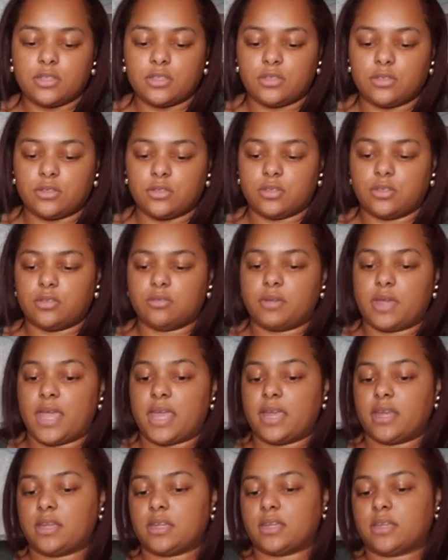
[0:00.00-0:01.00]
Do you
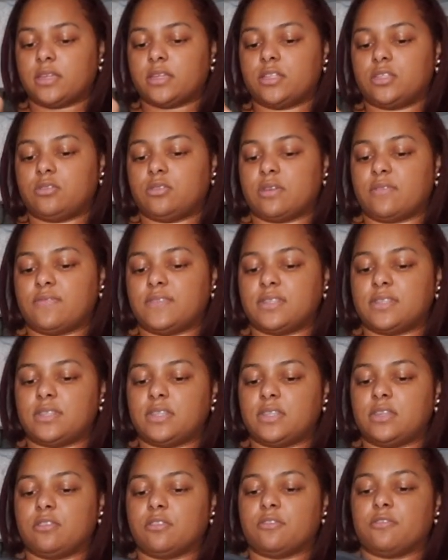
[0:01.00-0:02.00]
hate it because you have to
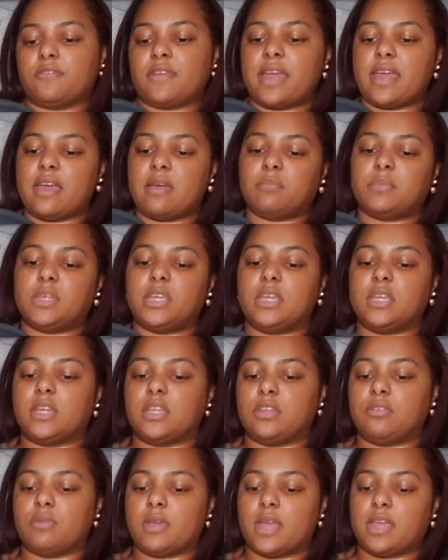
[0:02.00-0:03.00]
see your family
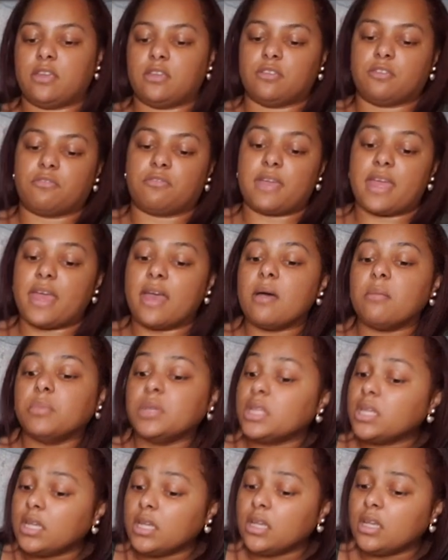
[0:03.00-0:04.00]
and you hate your
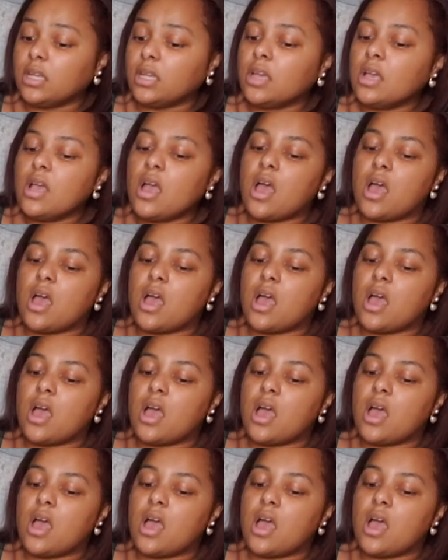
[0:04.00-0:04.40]
family?